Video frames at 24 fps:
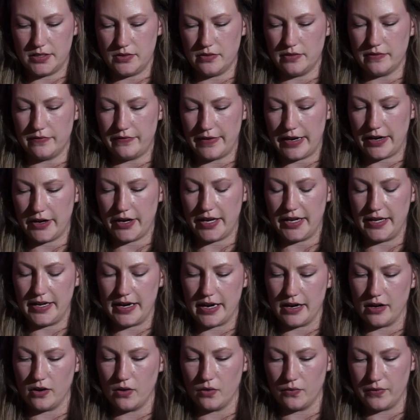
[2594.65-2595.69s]
to a very
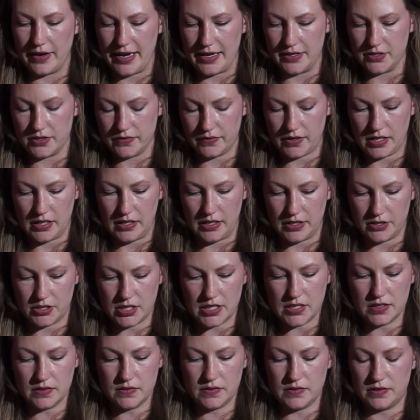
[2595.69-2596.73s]
narrow range of
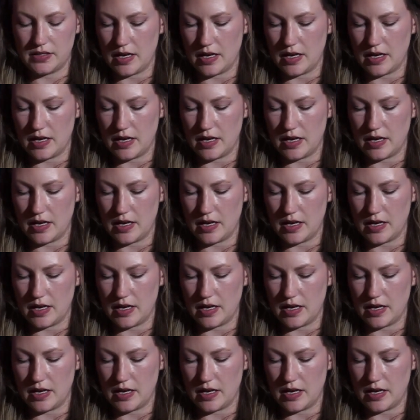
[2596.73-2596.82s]
conditions: